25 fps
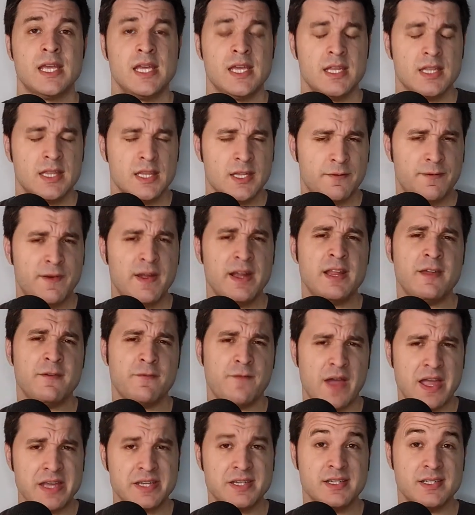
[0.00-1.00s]
Defining
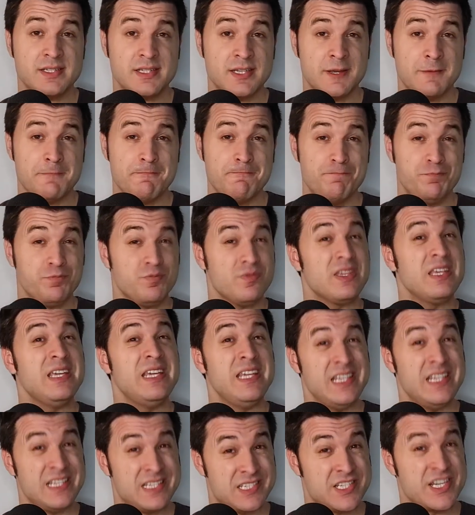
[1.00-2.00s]
fascism
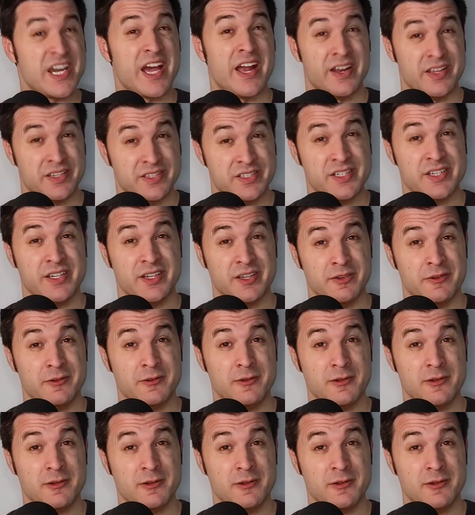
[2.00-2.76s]
is challenging.